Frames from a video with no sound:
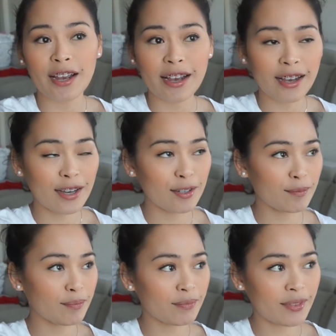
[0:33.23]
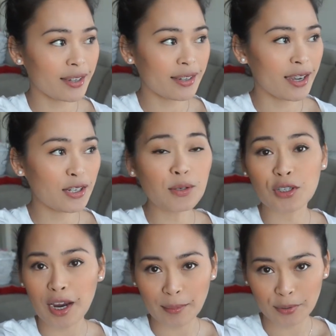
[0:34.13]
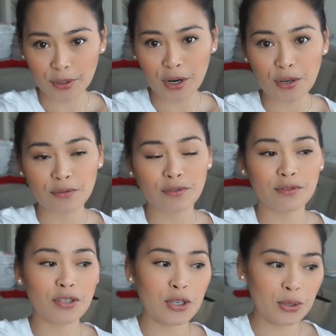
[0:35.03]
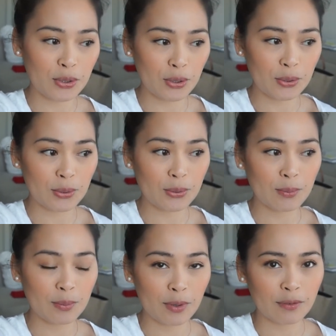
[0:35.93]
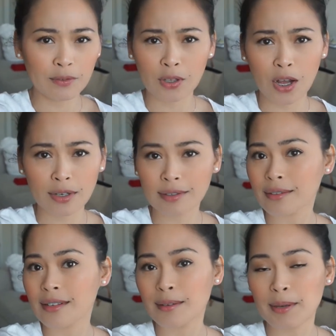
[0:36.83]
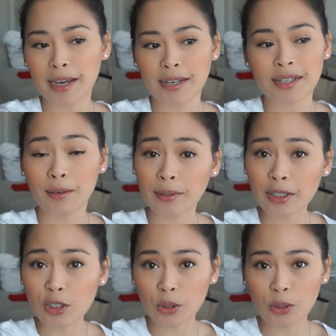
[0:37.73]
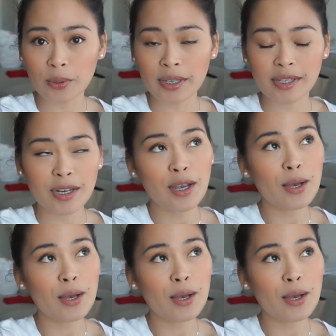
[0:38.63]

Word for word: um, a new chapter of YouTube vlog because I really enjoy doing this.